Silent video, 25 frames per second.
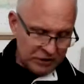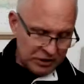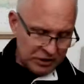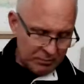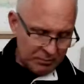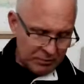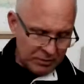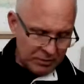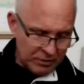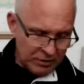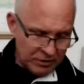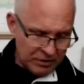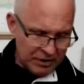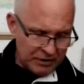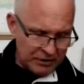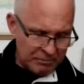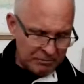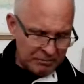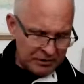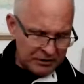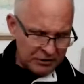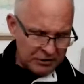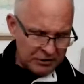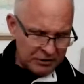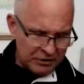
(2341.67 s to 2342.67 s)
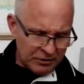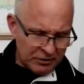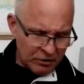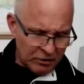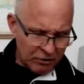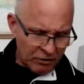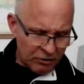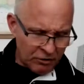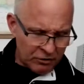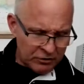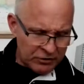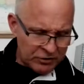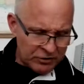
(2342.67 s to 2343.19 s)
reciprocal inhibition
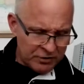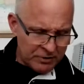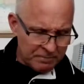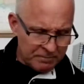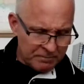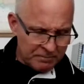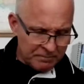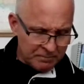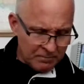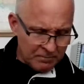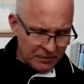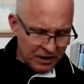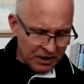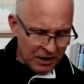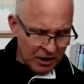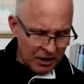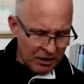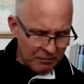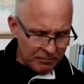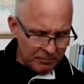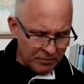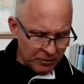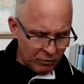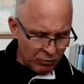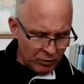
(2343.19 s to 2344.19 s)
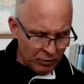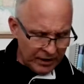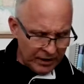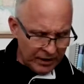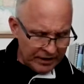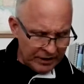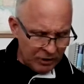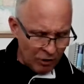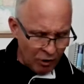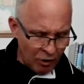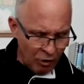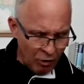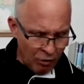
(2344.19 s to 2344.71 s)
occurs um, when
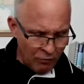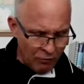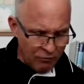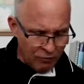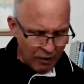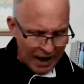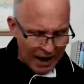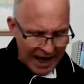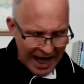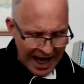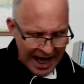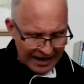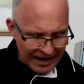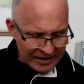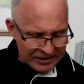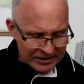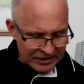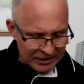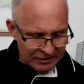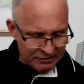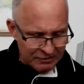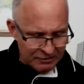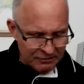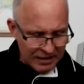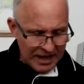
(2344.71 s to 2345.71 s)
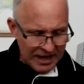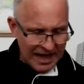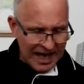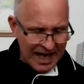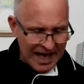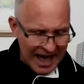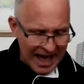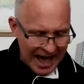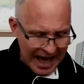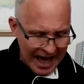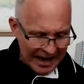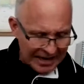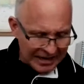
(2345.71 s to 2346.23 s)
an overactive
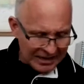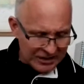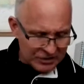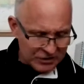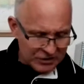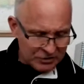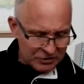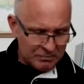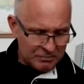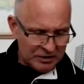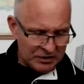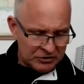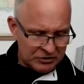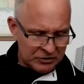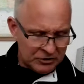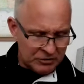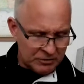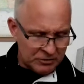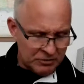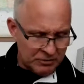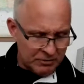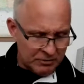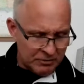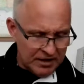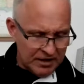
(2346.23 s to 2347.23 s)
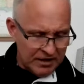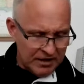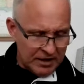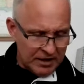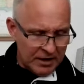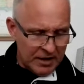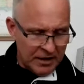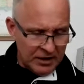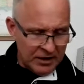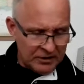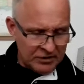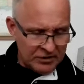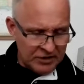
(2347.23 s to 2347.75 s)
agonist muscle
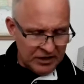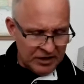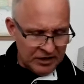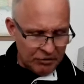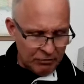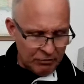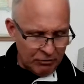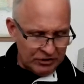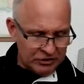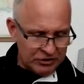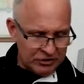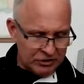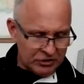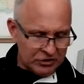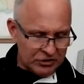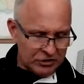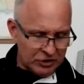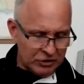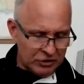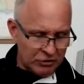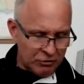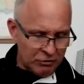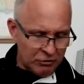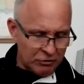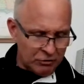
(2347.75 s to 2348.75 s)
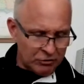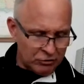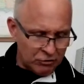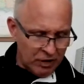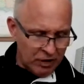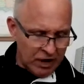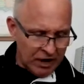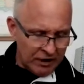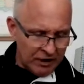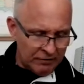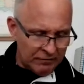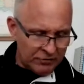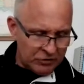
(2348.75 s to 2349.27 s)
uh, decreases the neural
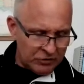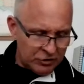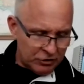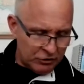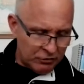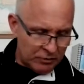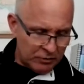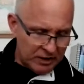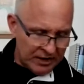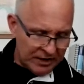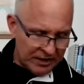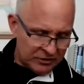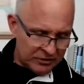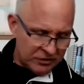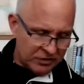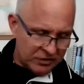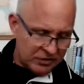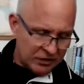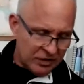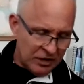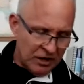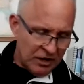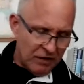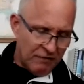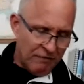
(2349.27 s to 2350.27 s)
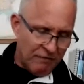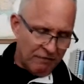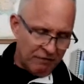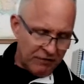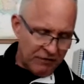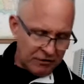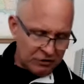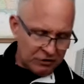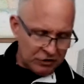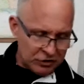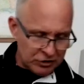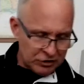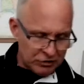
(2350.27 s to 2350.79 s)
drive to its
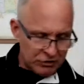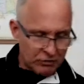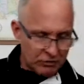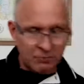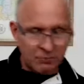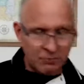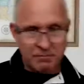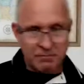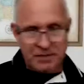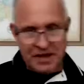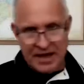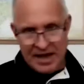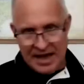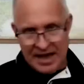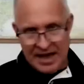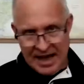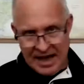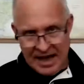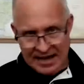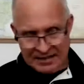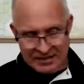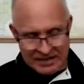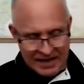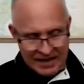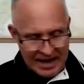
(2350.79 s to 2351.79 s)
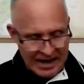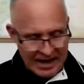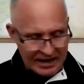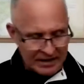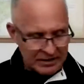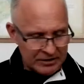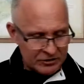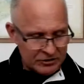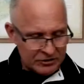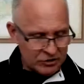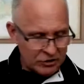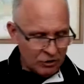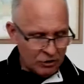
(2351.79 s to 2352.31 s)
functional
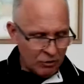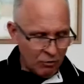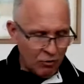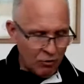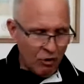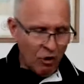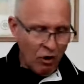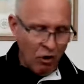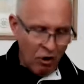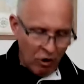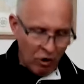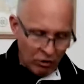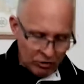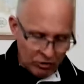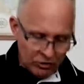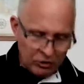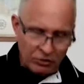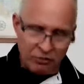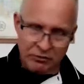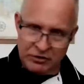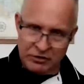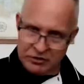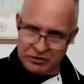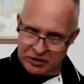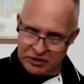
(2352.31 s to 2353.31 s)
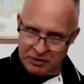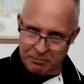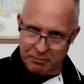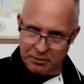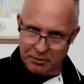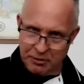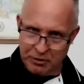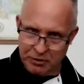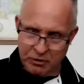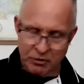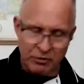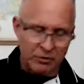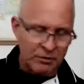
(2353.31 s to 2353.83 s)
antagonist. So altered
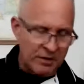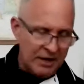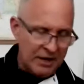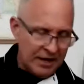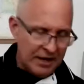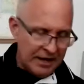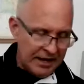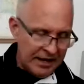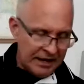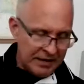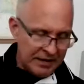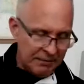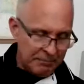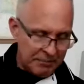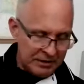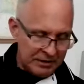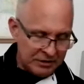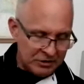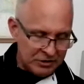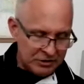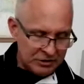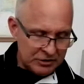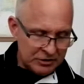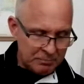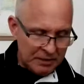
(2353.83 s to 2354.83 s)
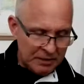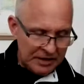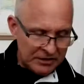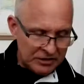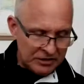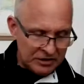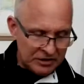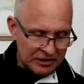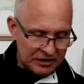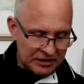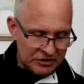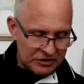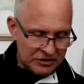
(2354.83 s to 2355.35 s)
reciprocal inhibition
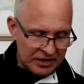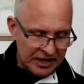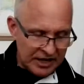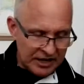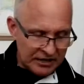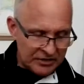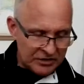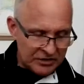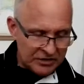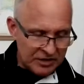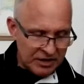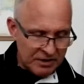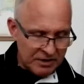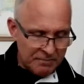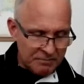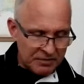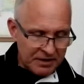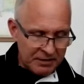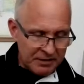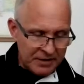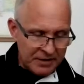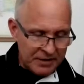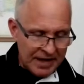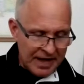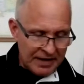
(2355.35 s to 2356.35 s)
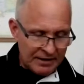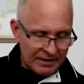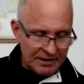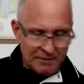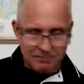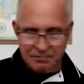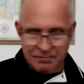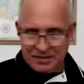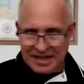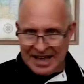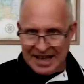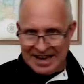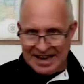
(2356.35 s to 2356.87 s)
basically says
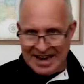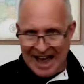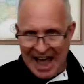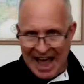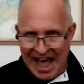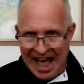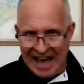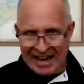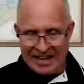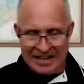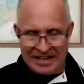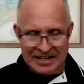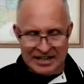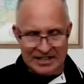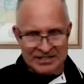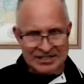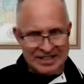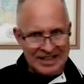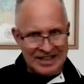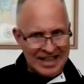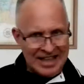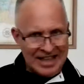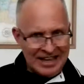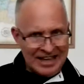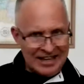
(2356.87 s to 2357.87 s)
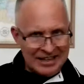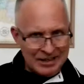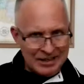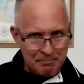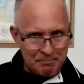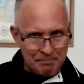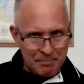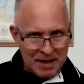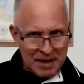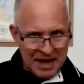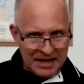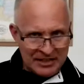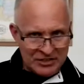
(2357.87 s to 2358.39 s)
that an agonist, like the
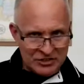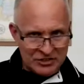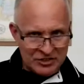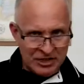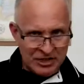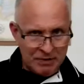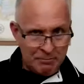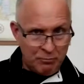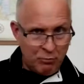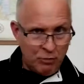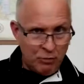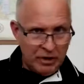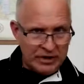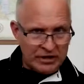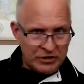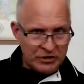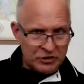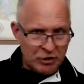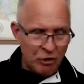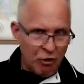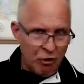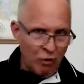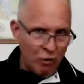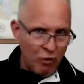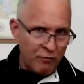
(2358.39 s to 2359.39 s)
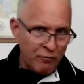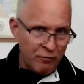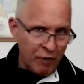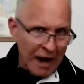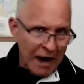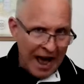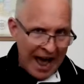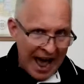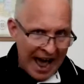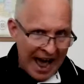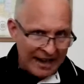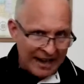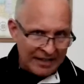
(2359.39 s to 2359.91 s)
bicep, when it's
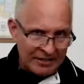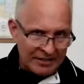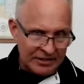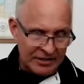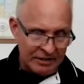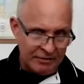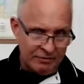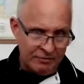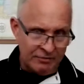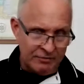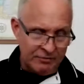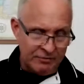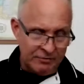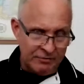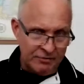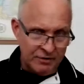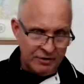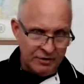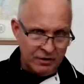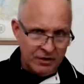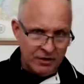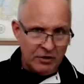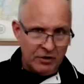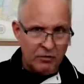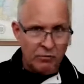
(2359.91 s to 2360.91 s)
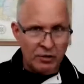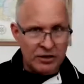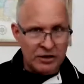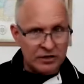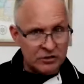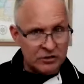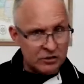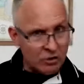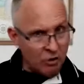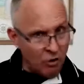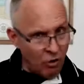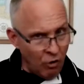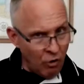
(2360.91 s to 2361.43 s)
overactive, when
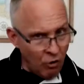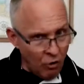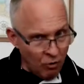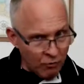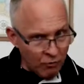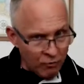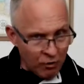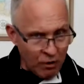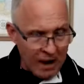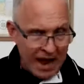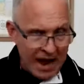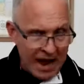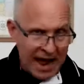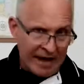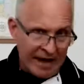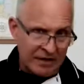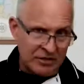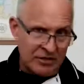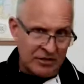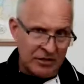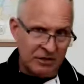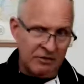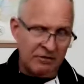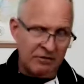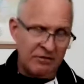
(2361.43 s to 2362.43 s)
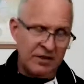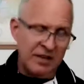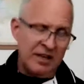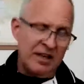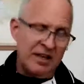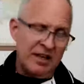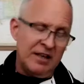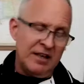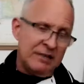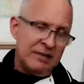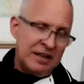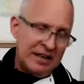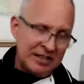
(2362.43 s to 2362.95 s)
it's overactive,
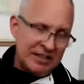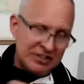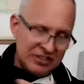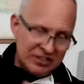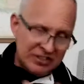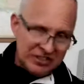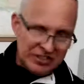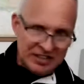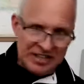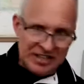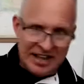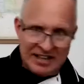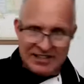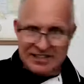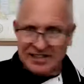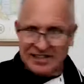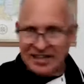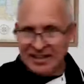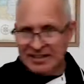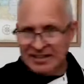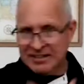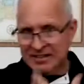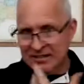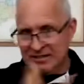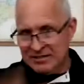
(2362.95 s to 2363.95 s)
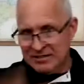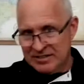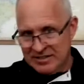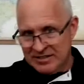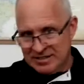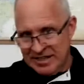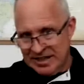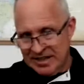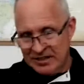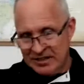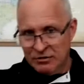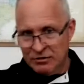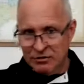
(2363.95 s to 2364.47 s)
is sending
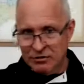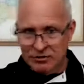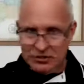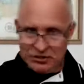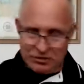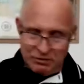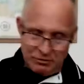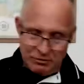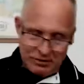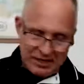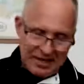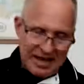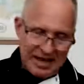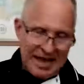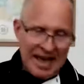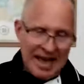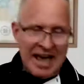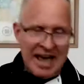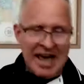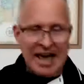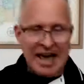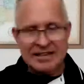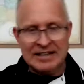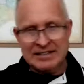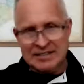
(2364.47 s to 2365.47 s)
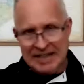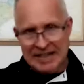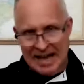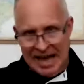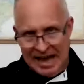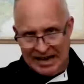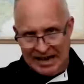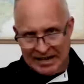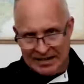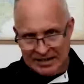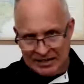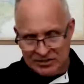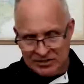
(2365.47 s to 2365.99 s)
signals to the
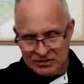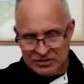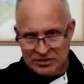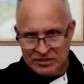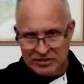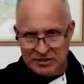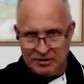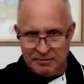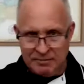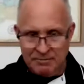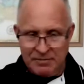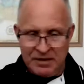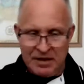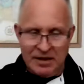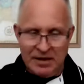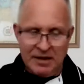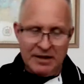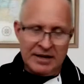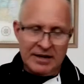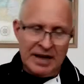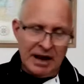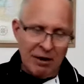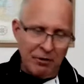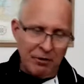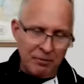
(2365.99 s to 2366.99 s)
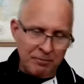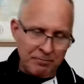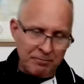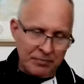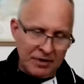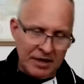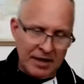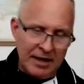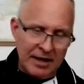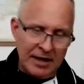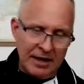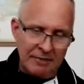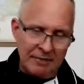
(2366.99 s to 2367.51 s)
antagonist. Now,
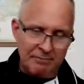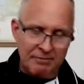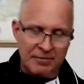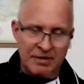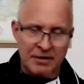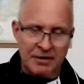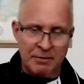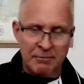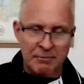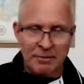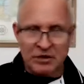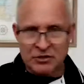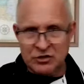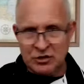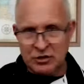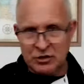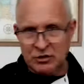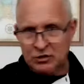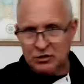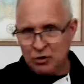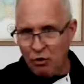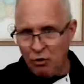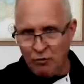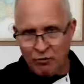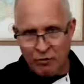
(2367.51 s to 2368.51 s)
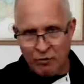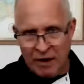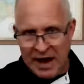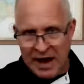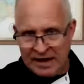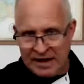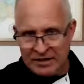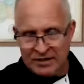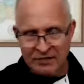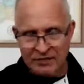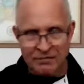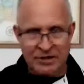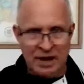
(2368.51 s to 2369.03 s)
the muscle is
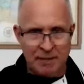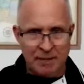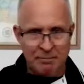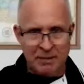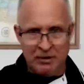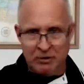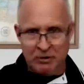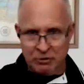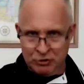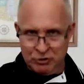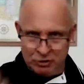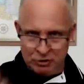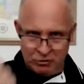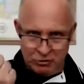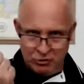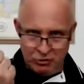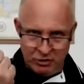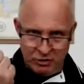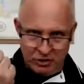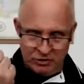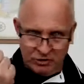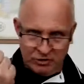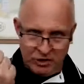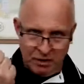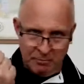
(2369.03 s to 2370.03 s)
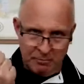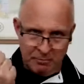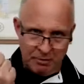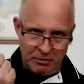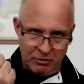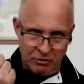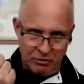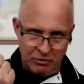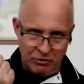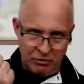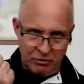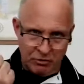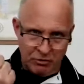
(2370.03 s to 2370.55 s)
overactive not because you're doing a
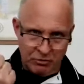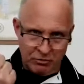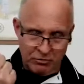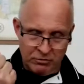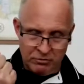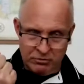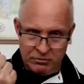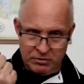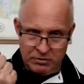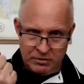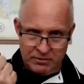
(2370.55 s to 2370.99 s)
dumbbell curl,